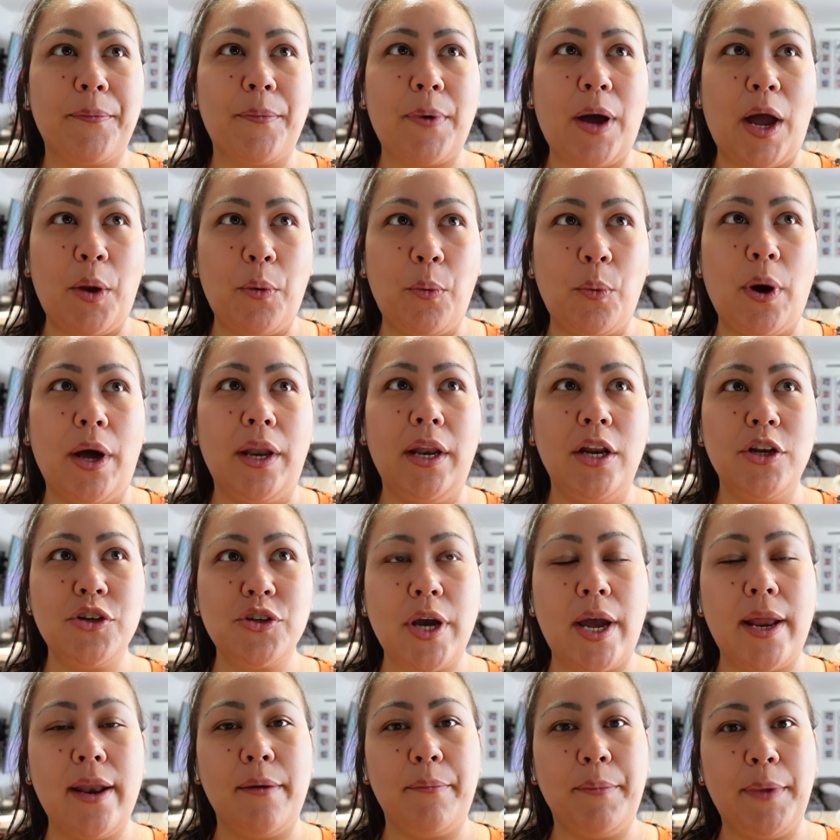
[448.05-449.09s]
I want to
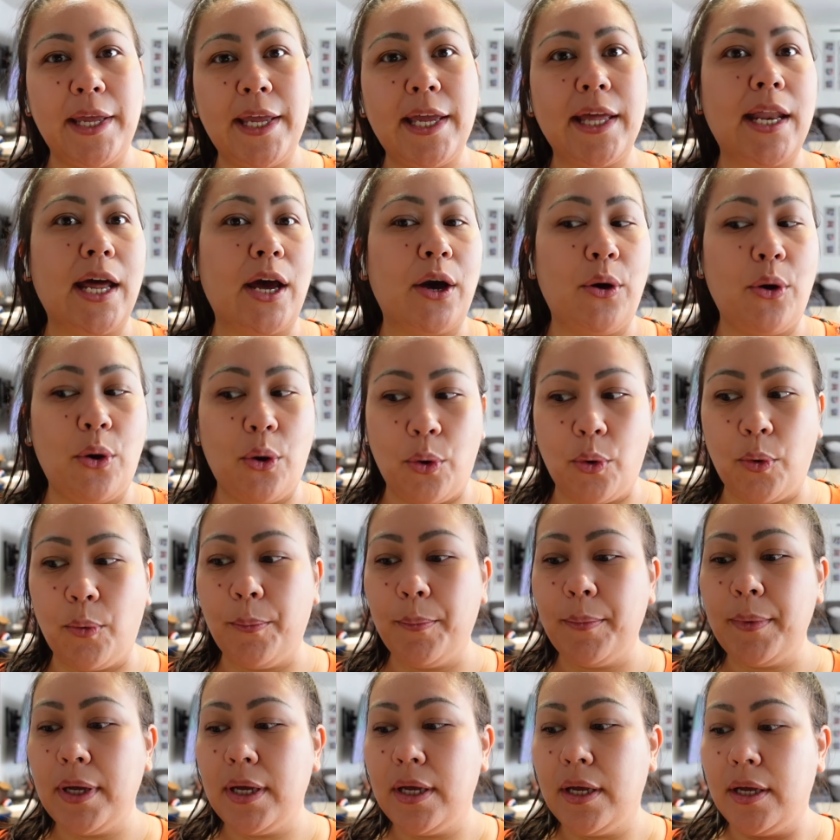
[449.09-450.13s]
try to make it at
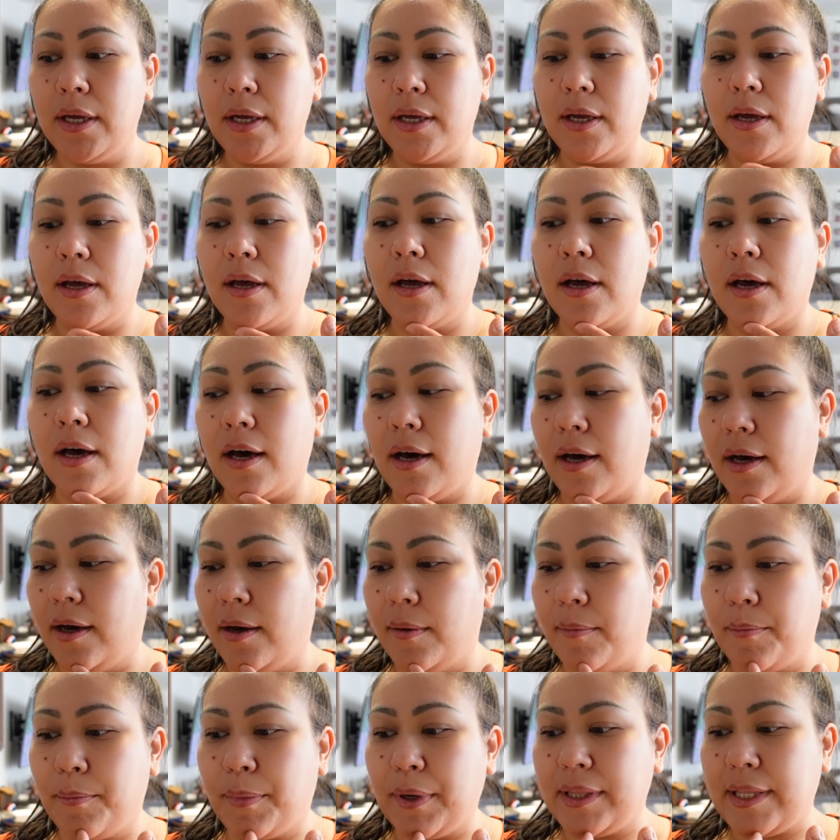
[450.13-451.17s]
home.
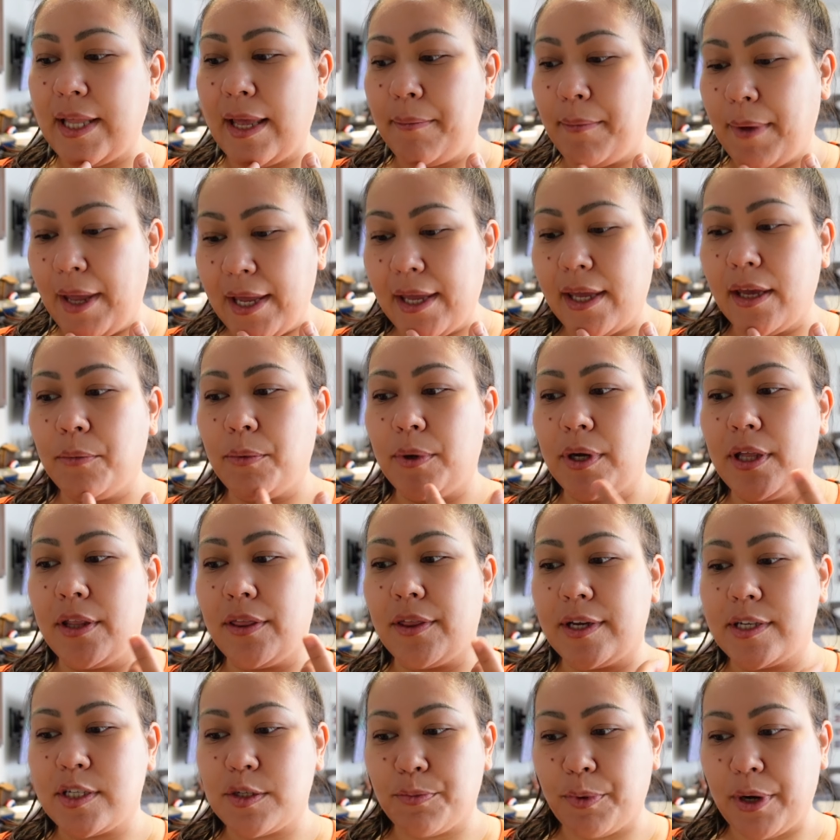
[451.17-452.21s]
But they make it with
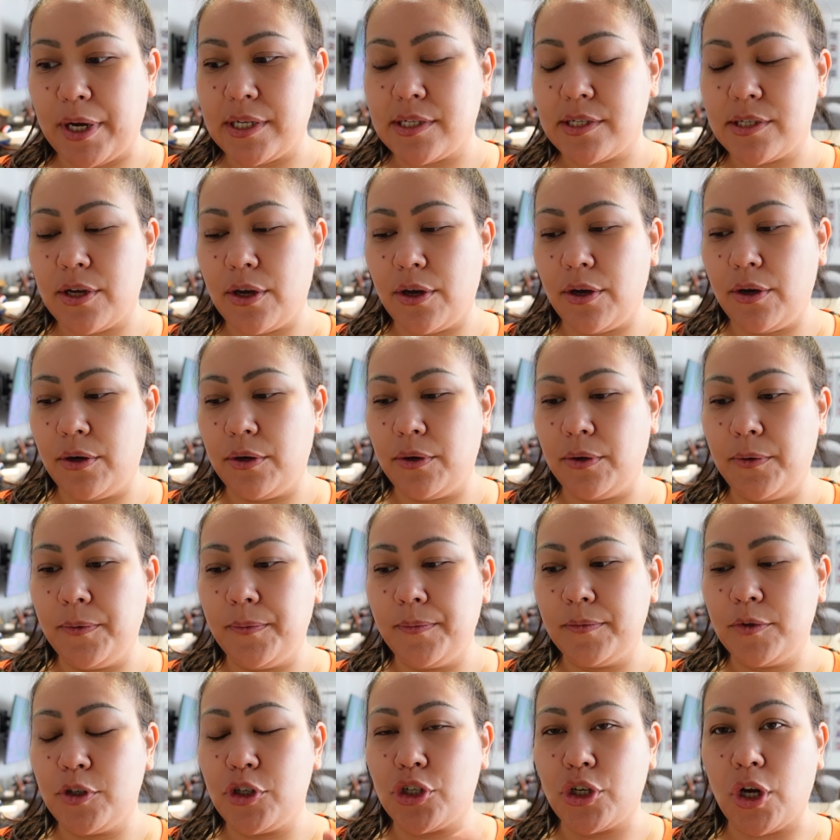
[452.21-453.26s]
espresso,
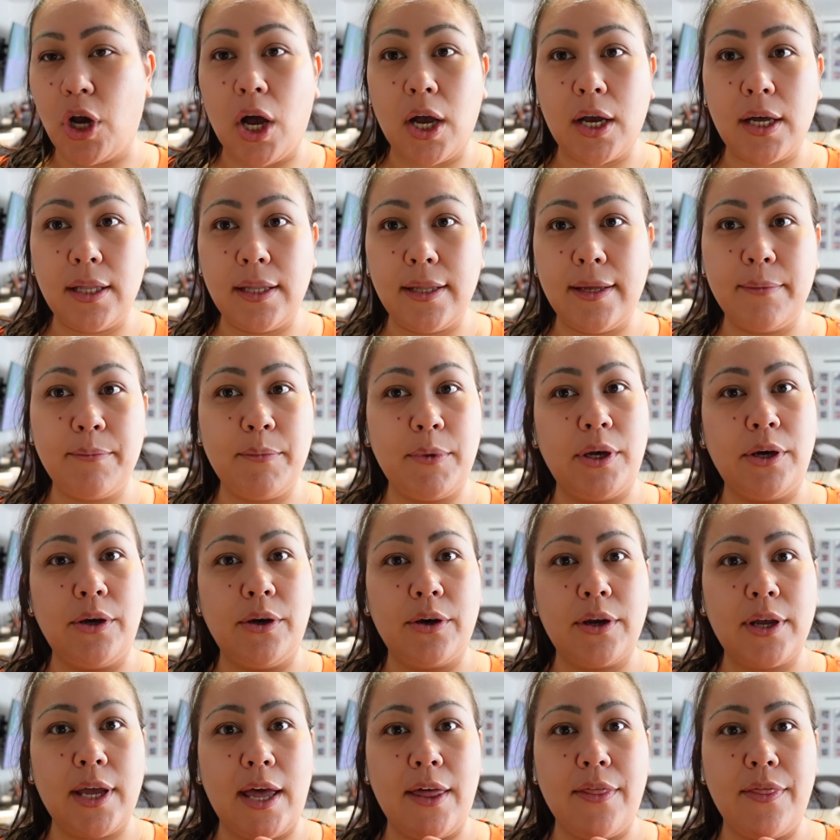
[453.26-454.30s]
chocolate
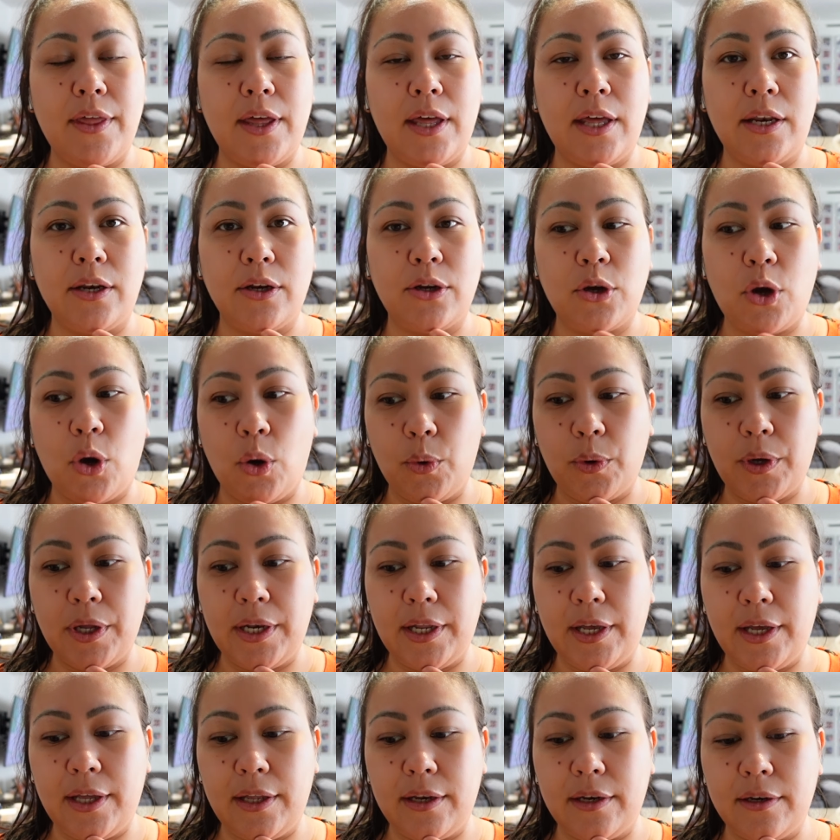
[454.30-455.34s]
milk, and then
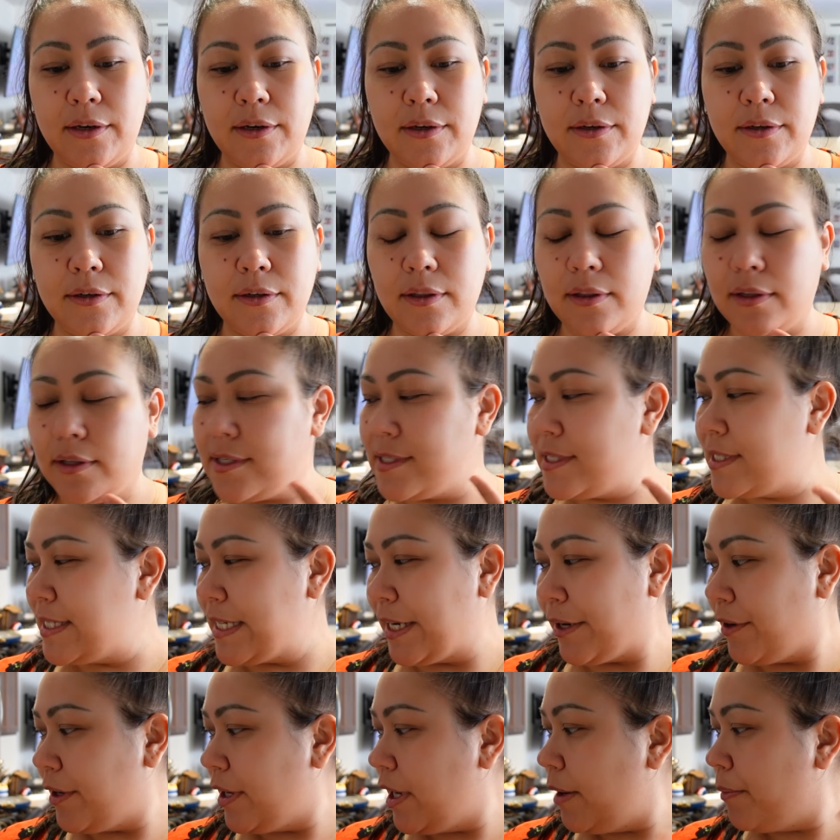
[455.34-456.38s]
coconut
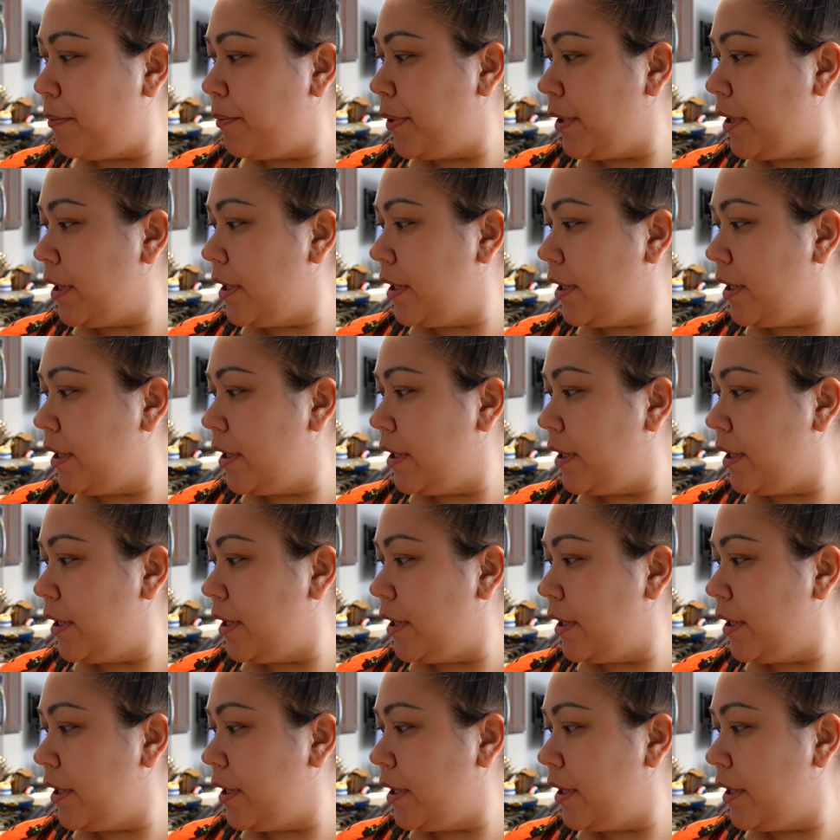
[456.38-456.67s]
syrup.